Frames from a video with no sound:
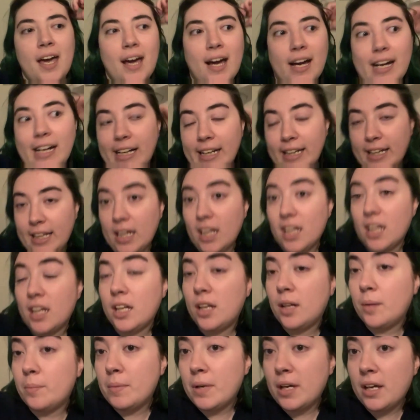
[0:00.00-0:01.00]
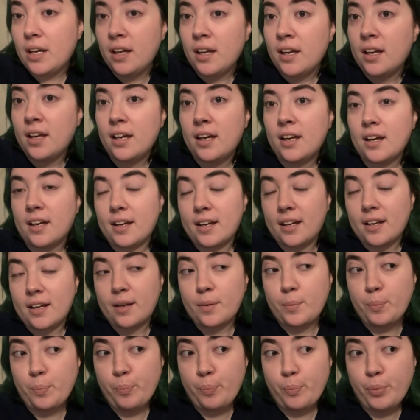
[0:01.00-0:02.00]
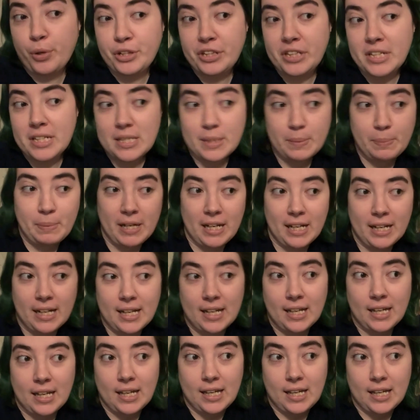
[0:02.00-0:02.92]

I am participating